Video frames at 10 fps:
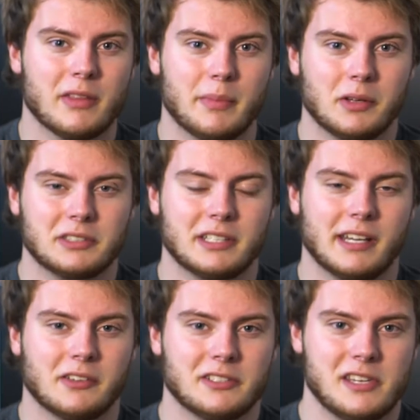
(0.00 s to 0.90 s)
the built-in
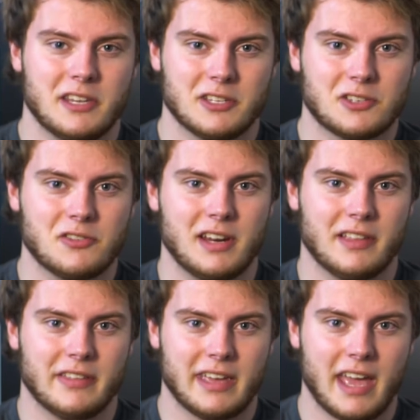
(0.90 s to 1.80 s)
LCD screen
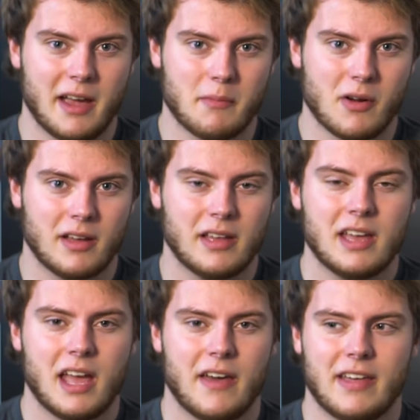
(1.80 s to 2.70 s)
on the camera.
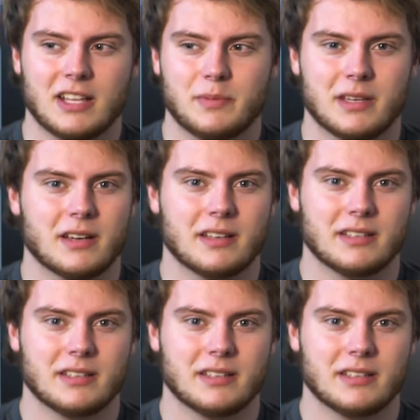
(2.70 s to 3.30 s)
And that's because